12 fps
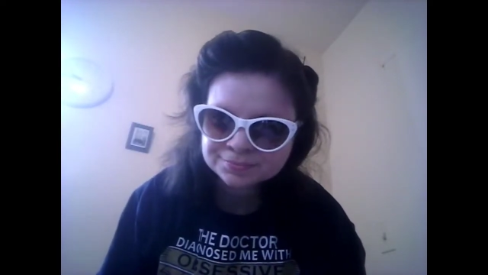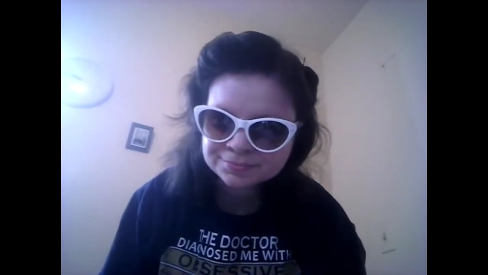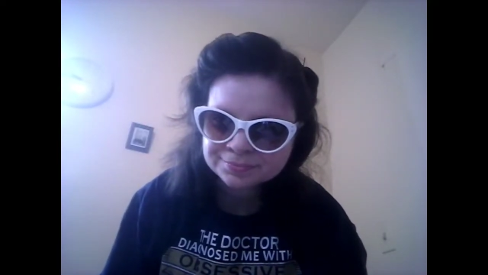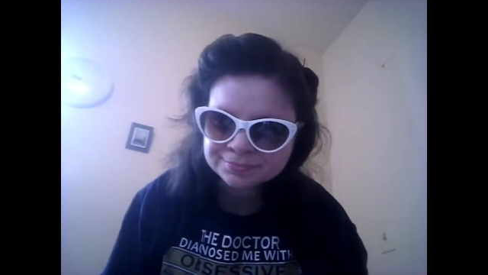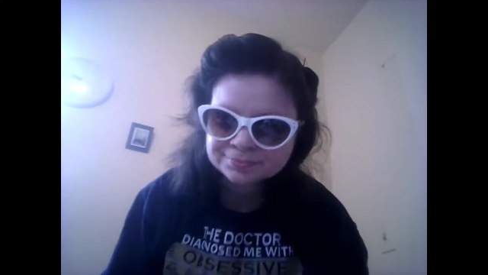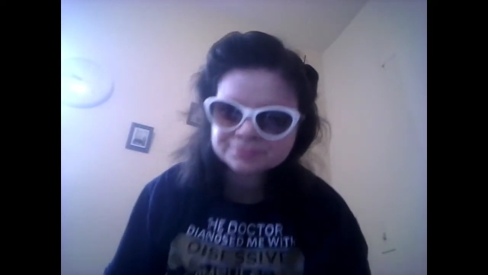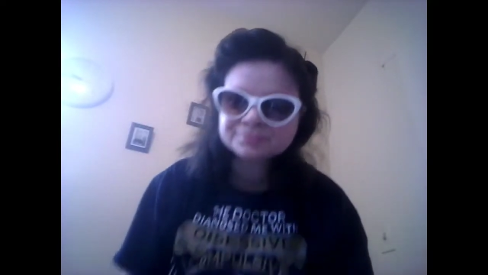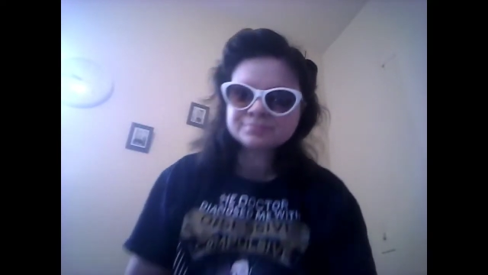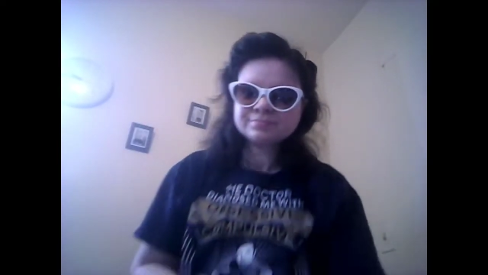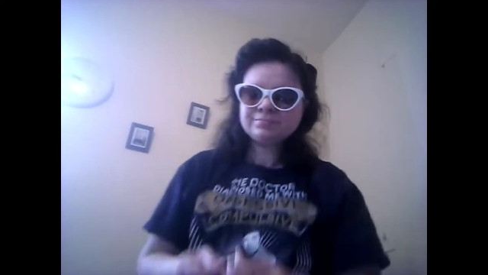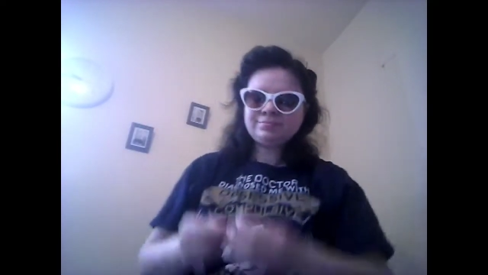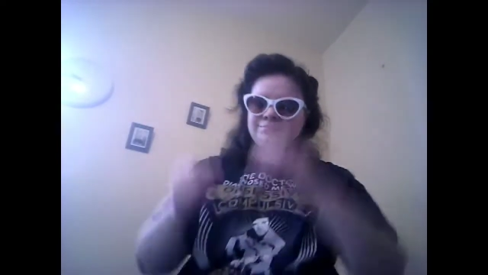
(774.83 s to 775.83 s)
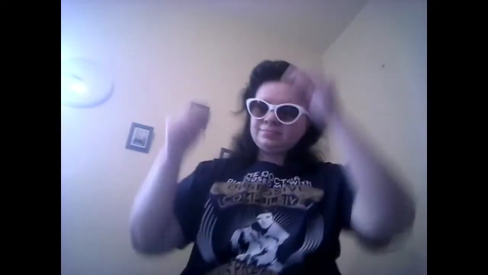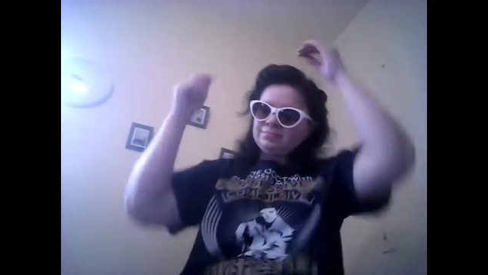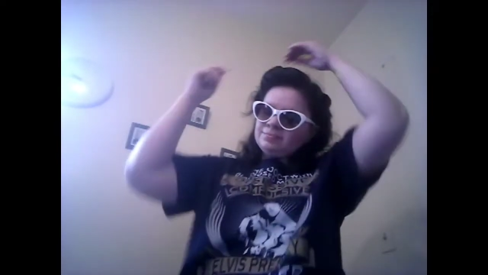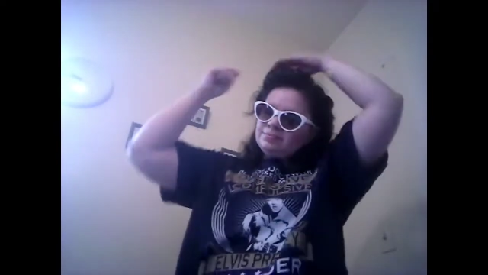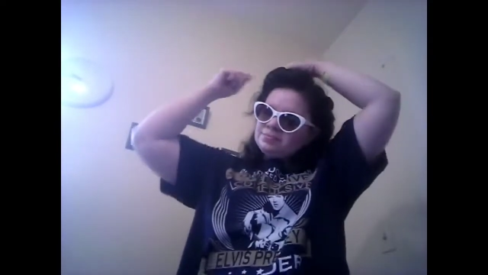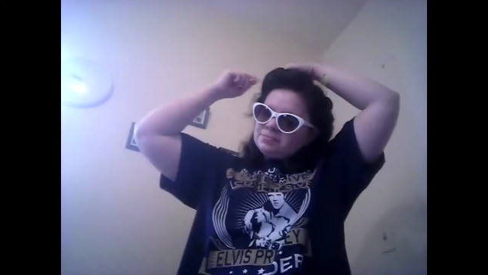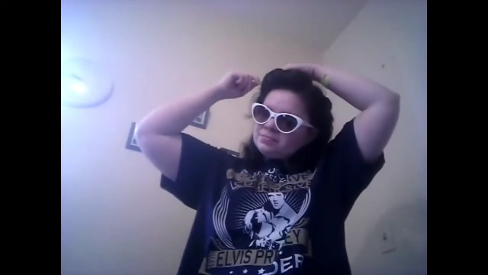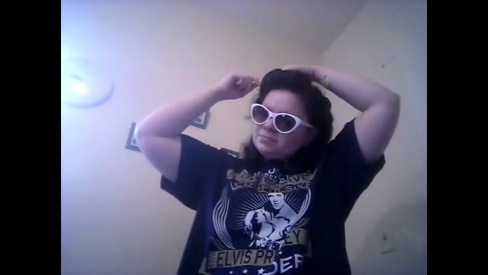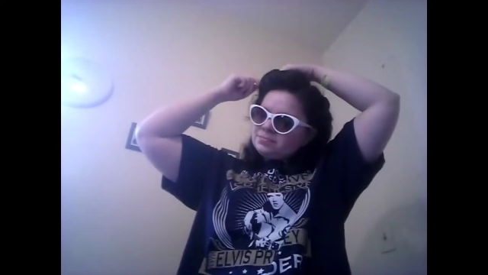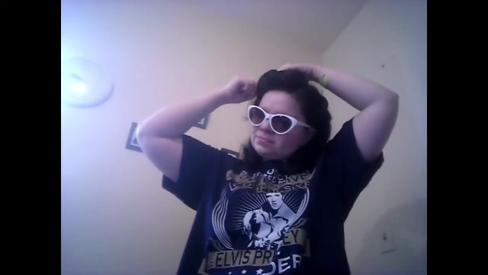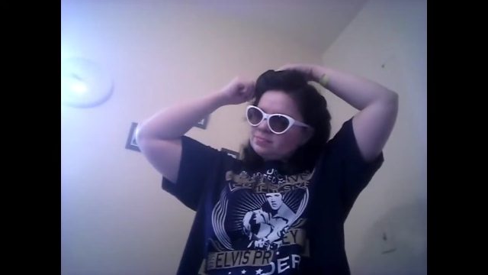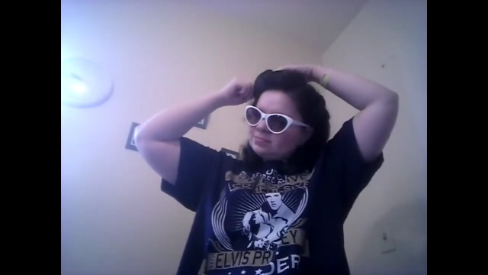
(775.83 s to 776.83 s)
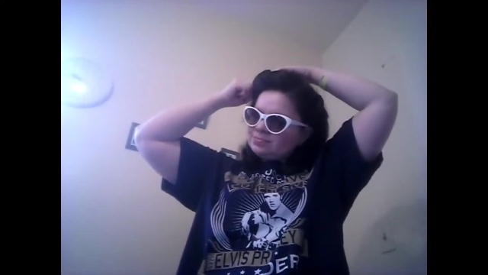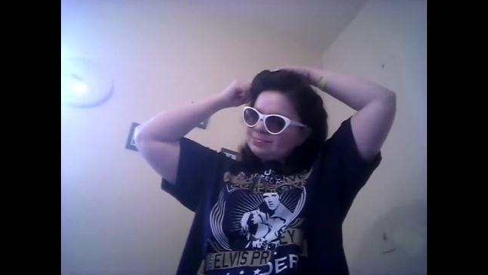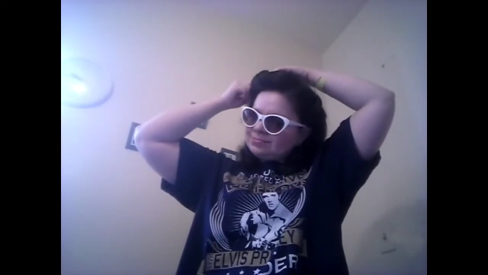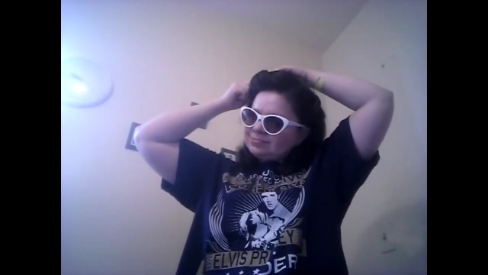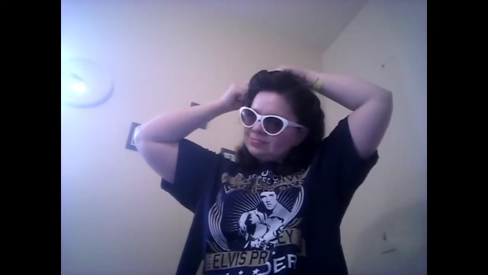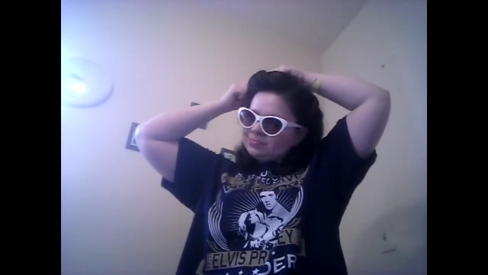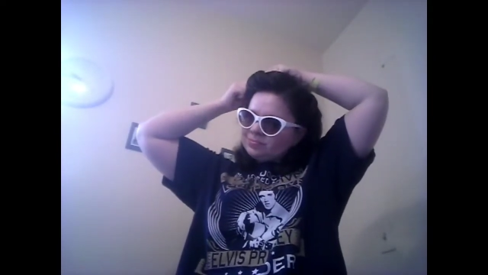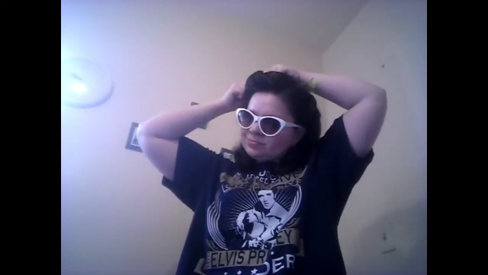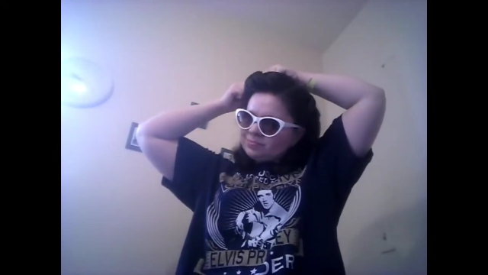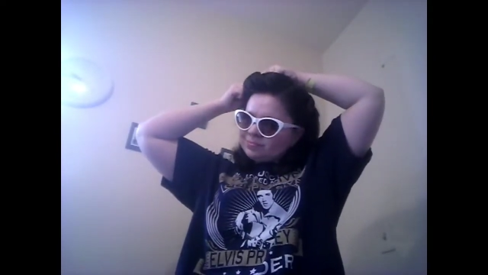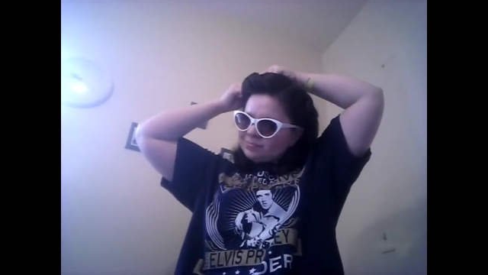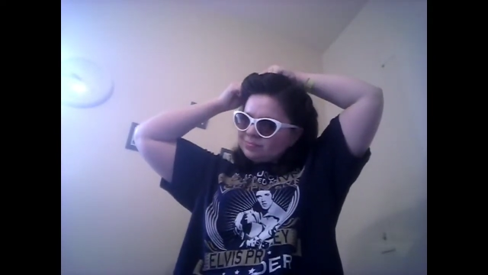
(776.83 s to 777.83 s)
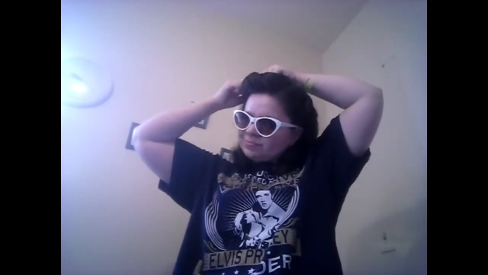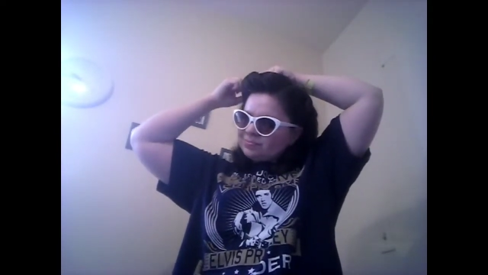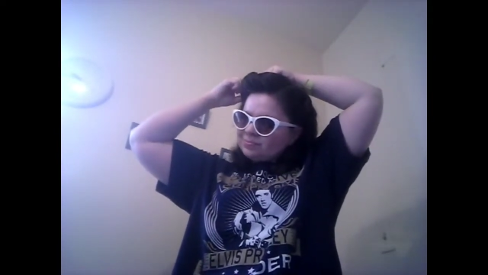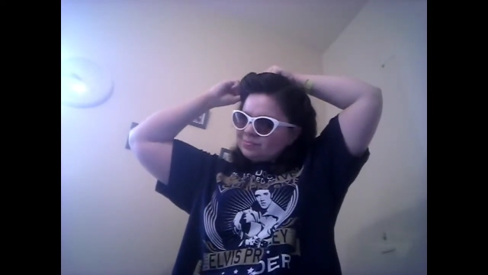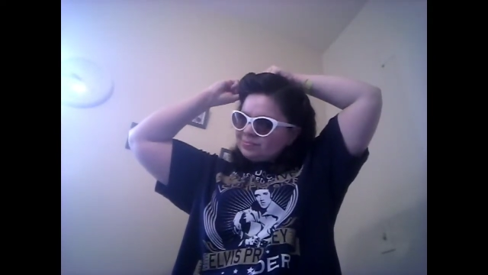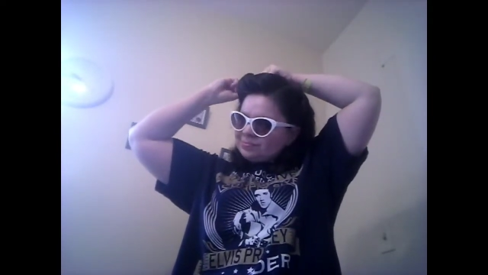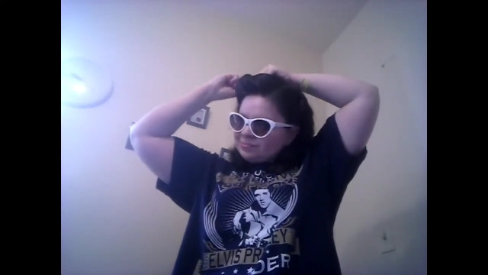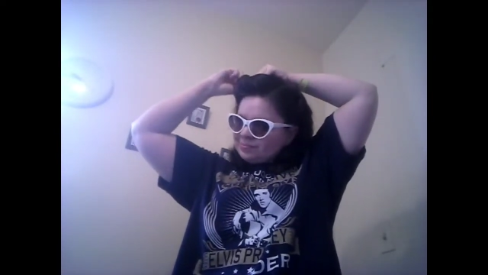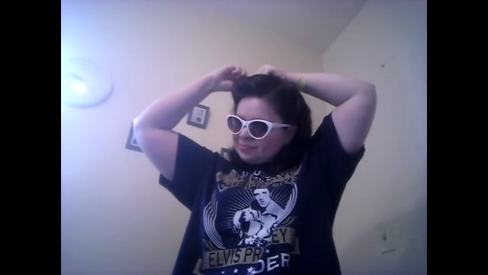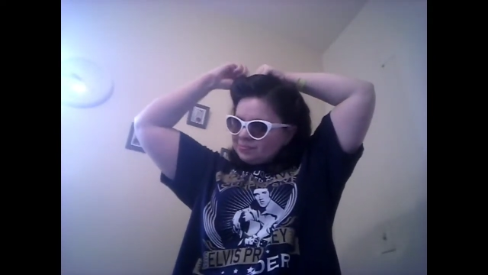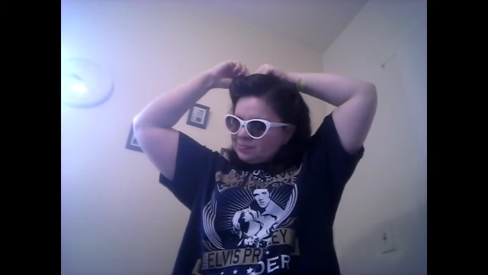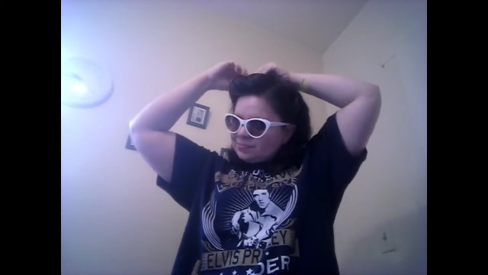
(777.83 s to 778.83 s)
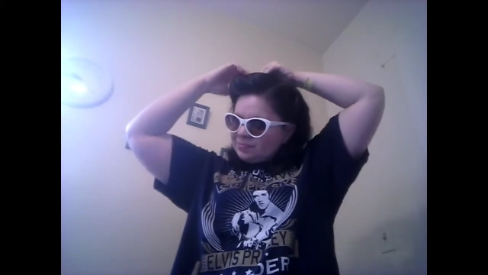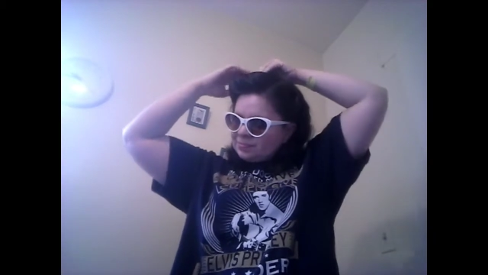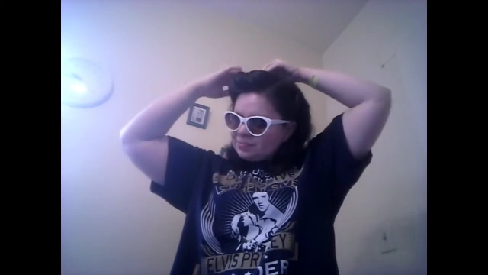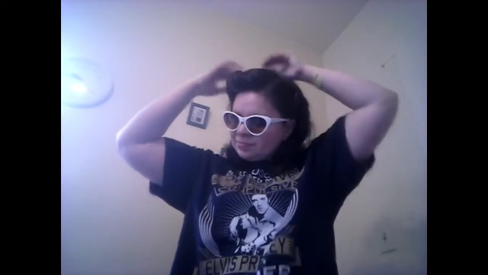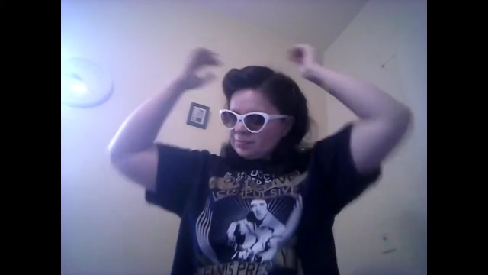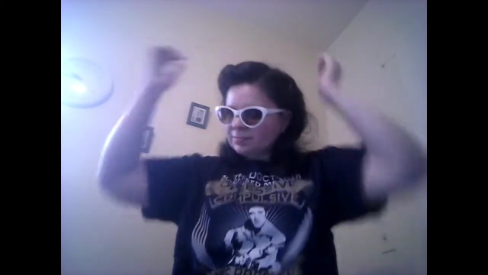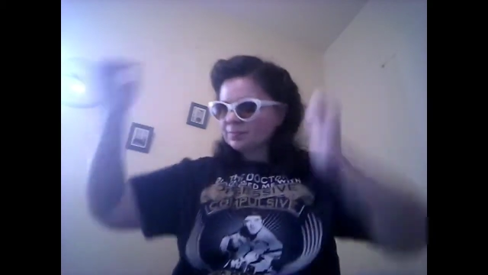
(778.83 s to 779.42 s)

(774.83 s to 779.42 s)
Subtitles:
[no speech]